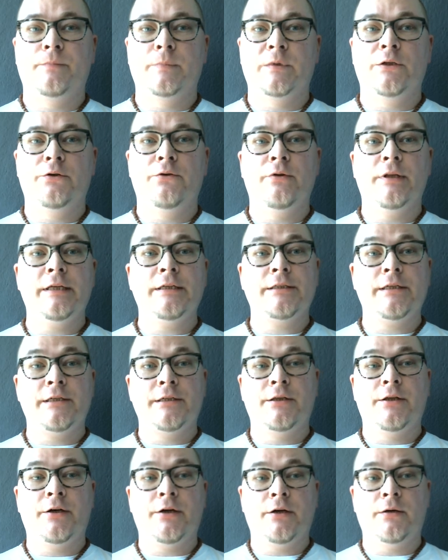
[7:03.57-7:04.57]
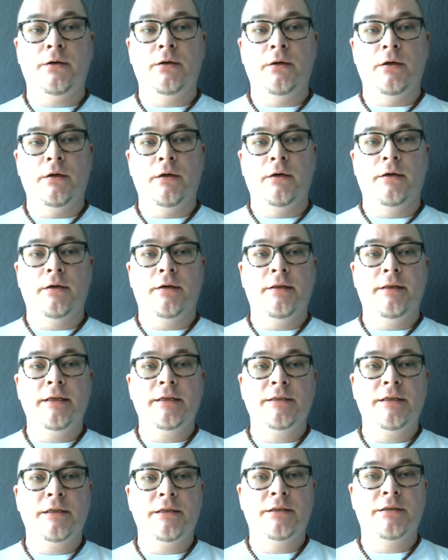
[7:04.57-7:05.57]
So this
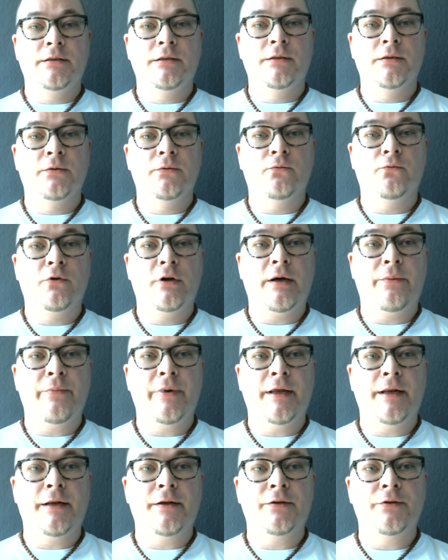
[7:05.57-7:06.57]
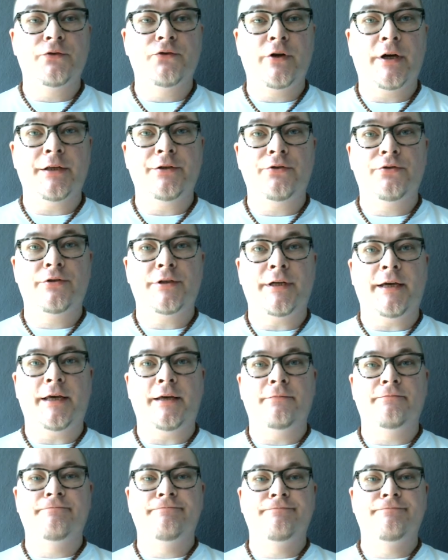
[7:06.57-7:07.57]
is what I've been trying to say.